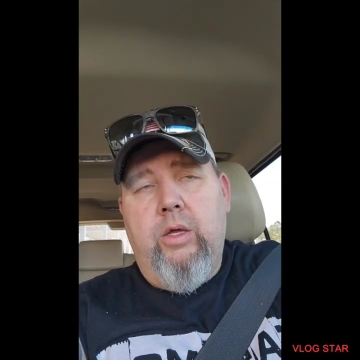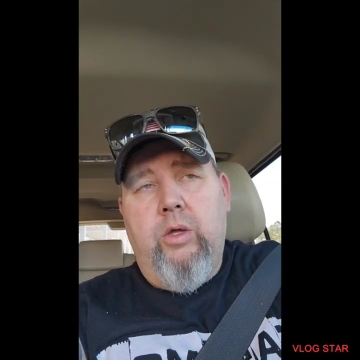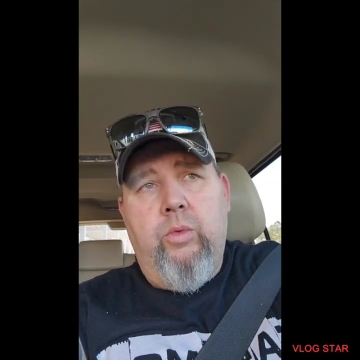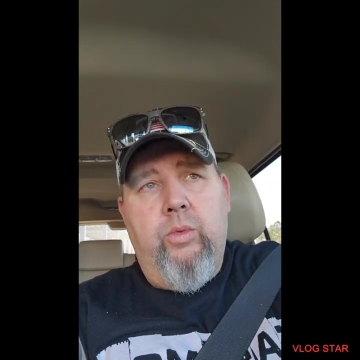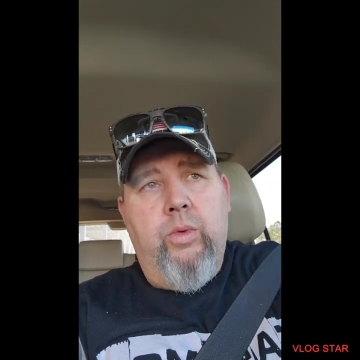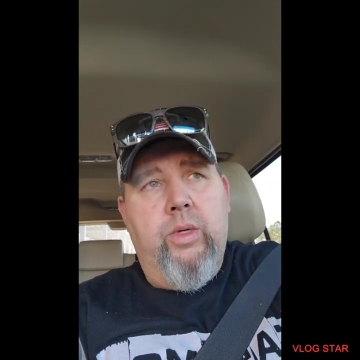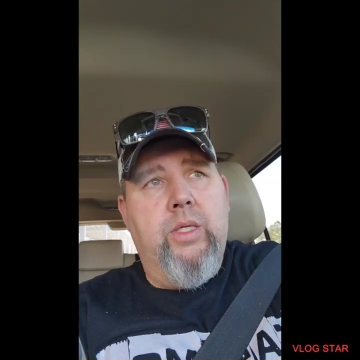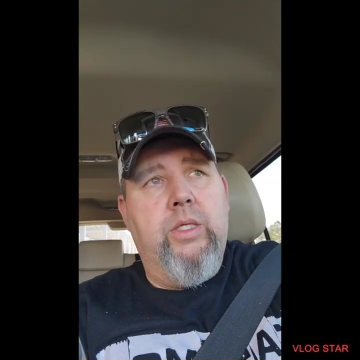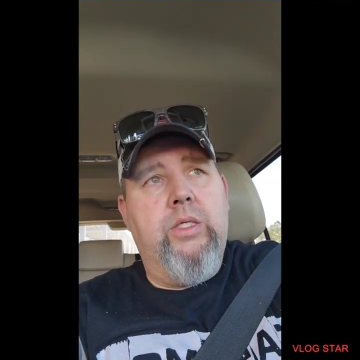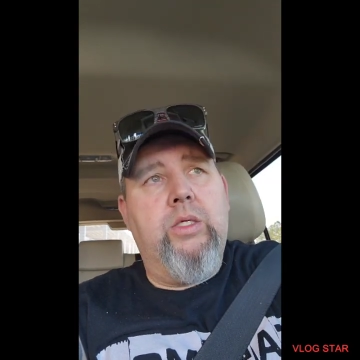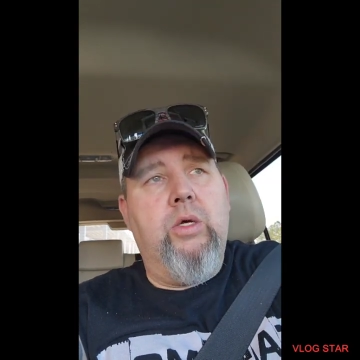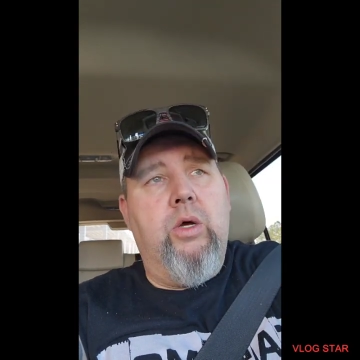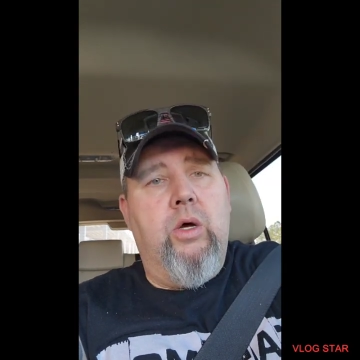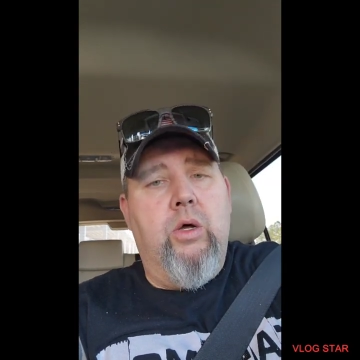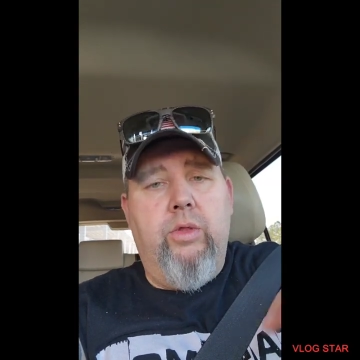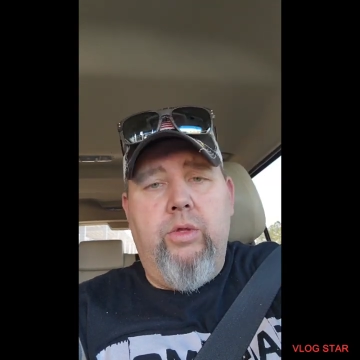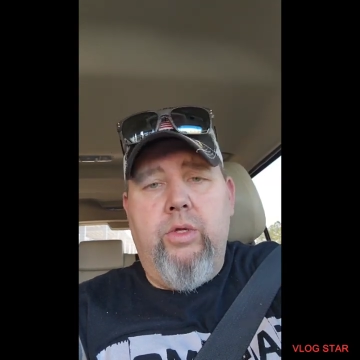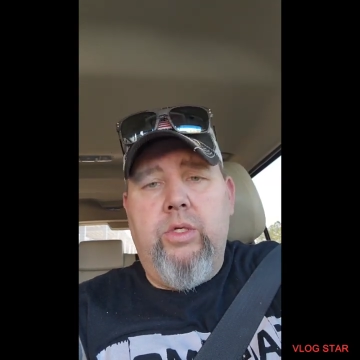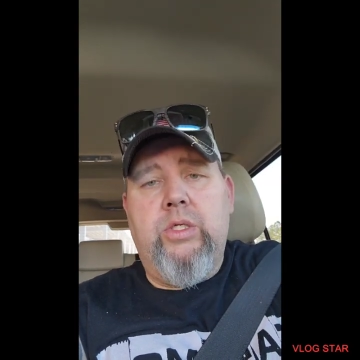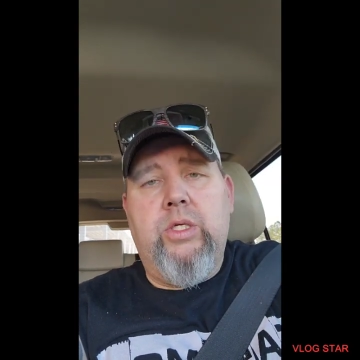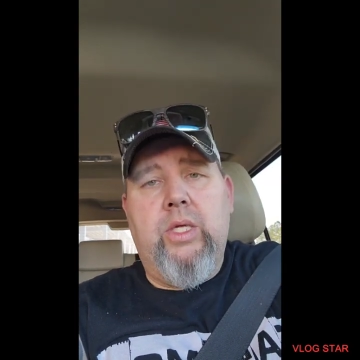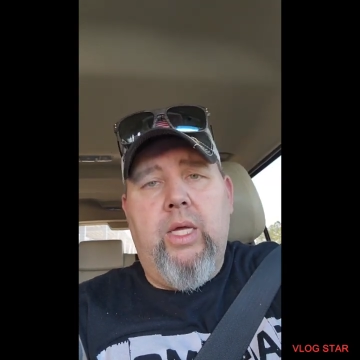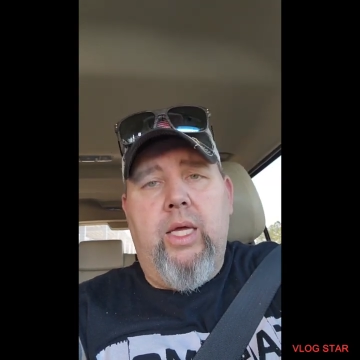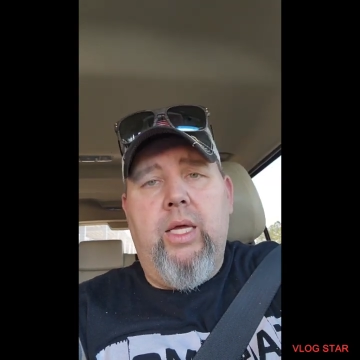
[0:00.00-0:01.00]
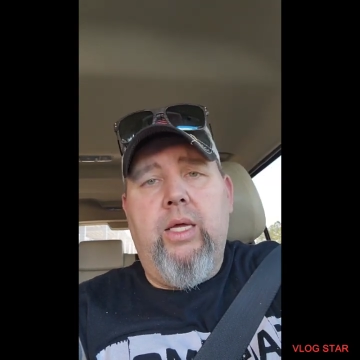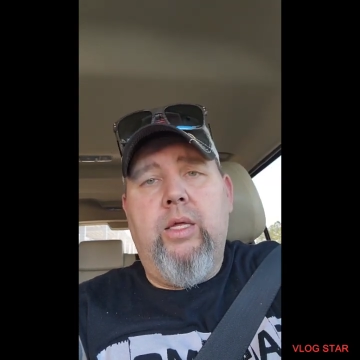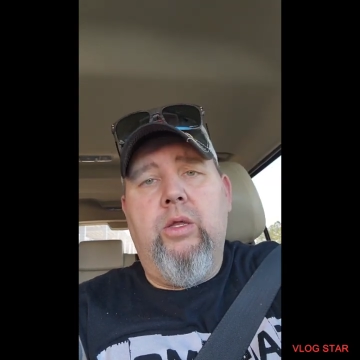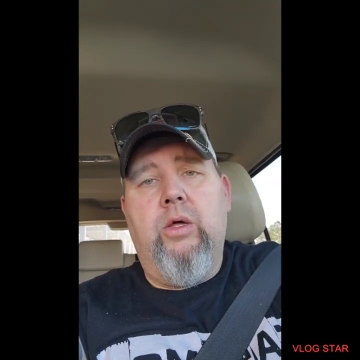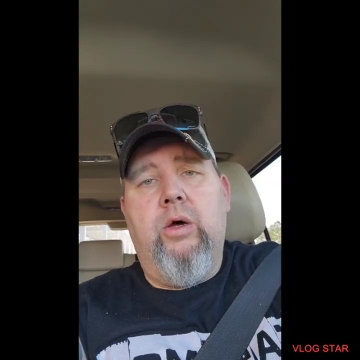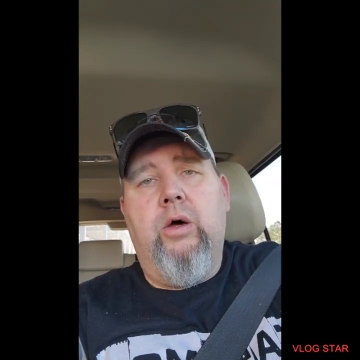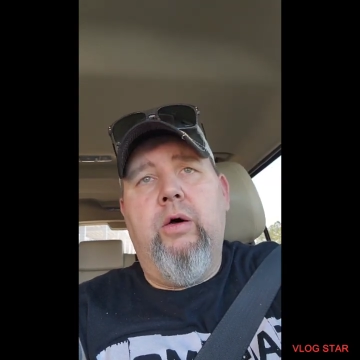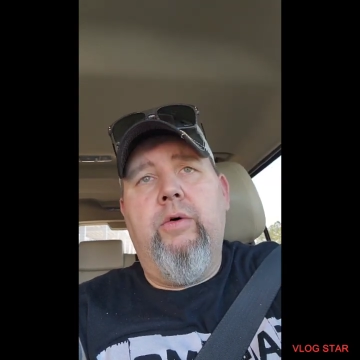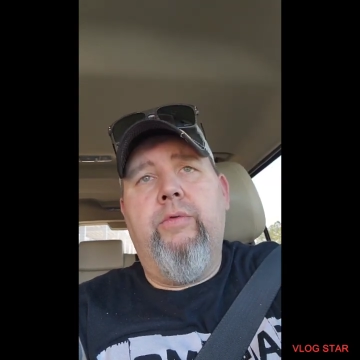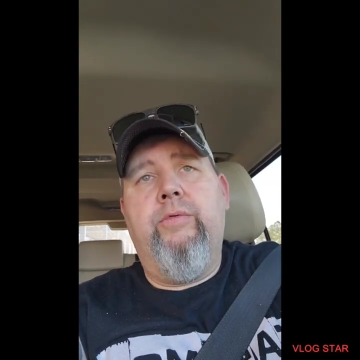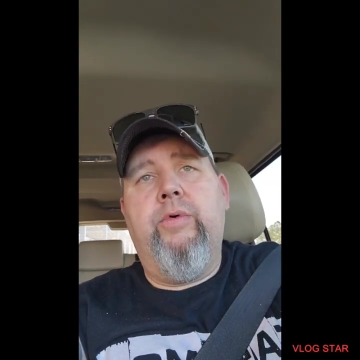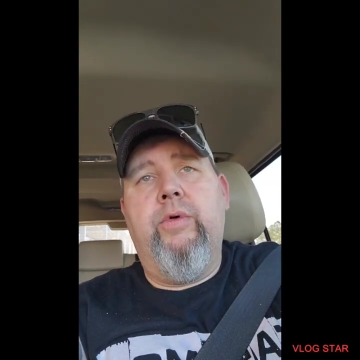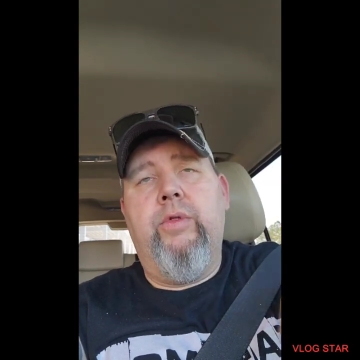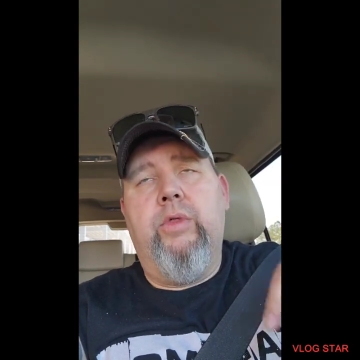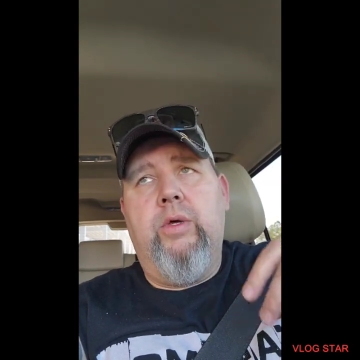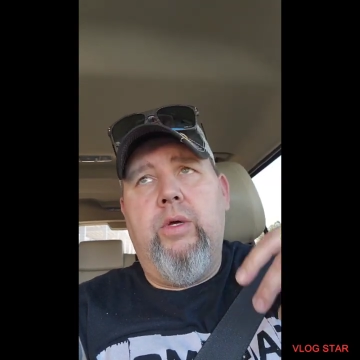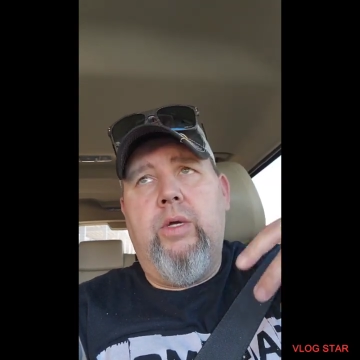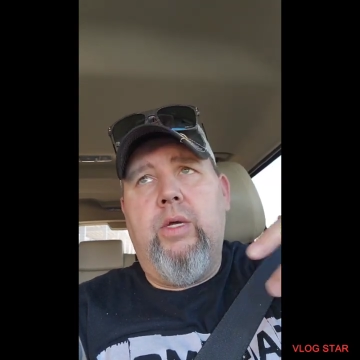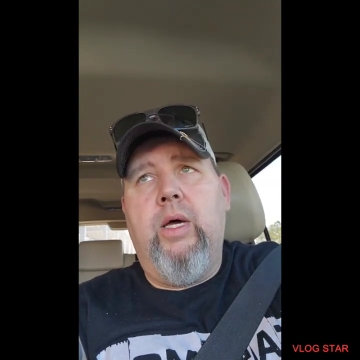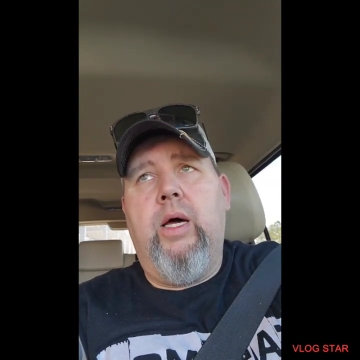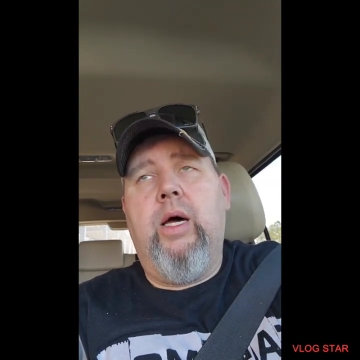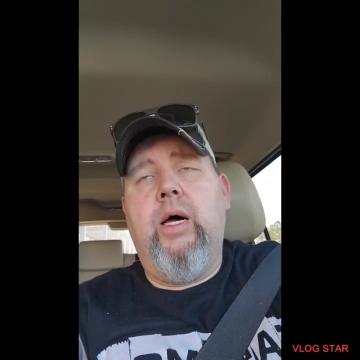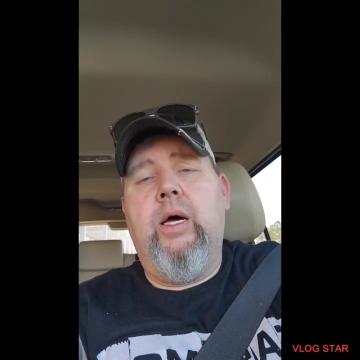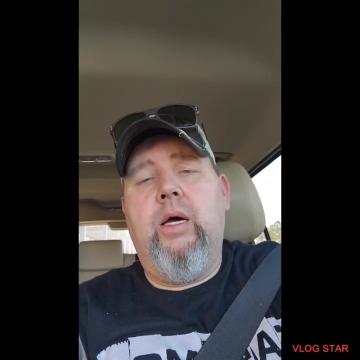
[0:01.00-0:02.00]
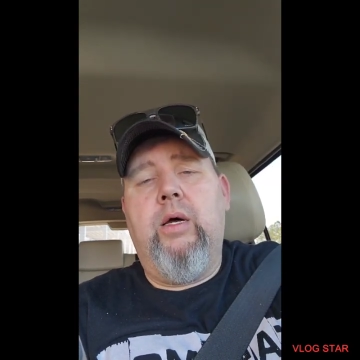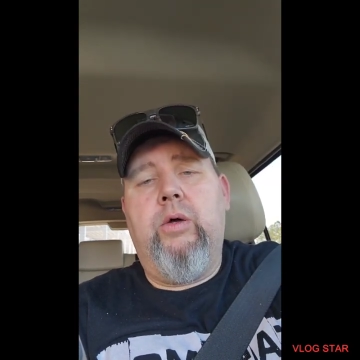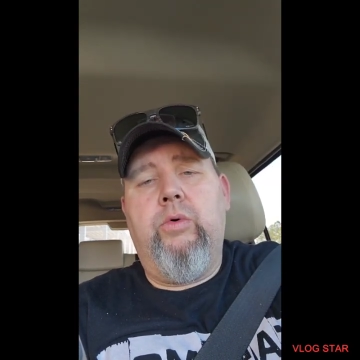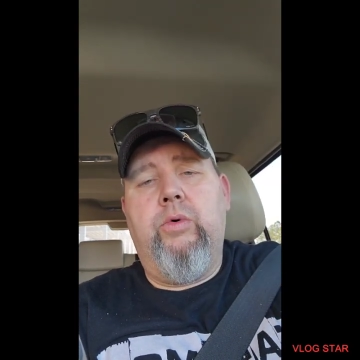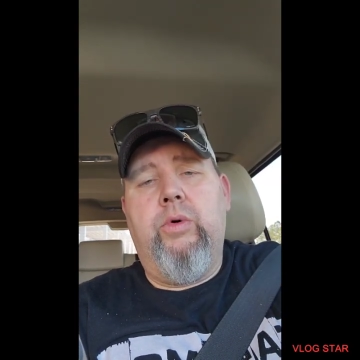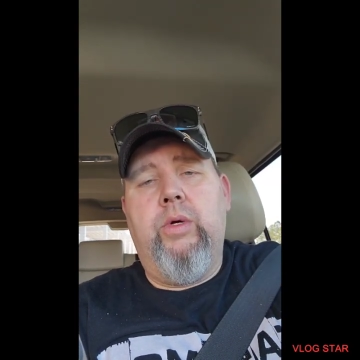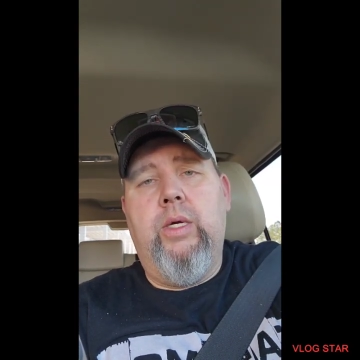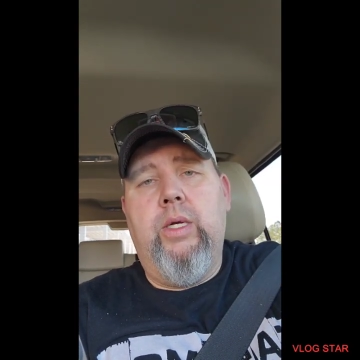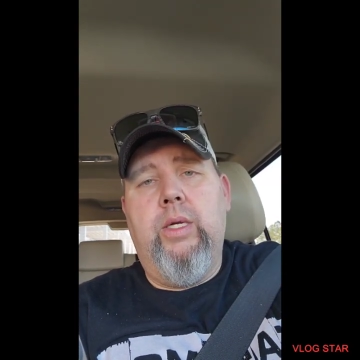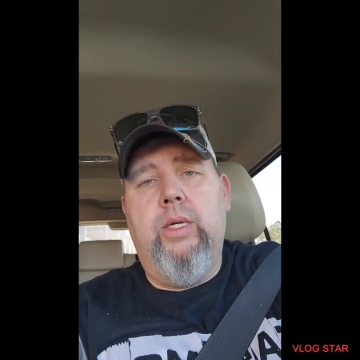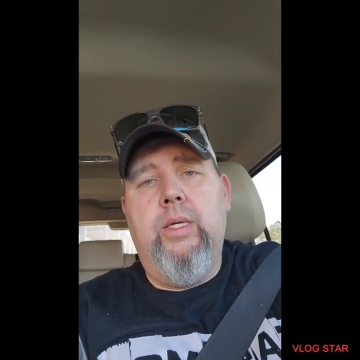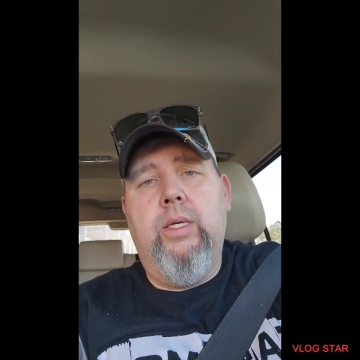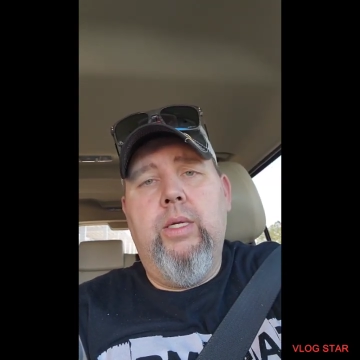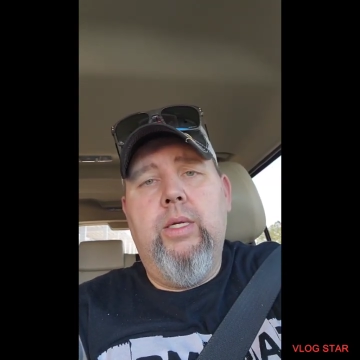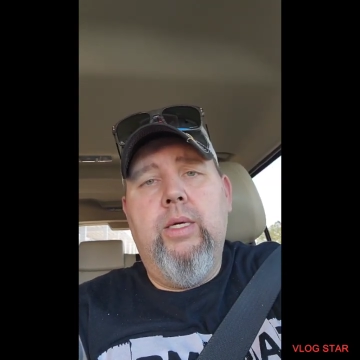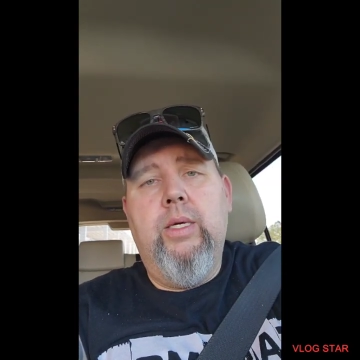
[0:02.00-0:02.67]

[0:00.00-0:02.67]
you rinse all the sand off of the concrete,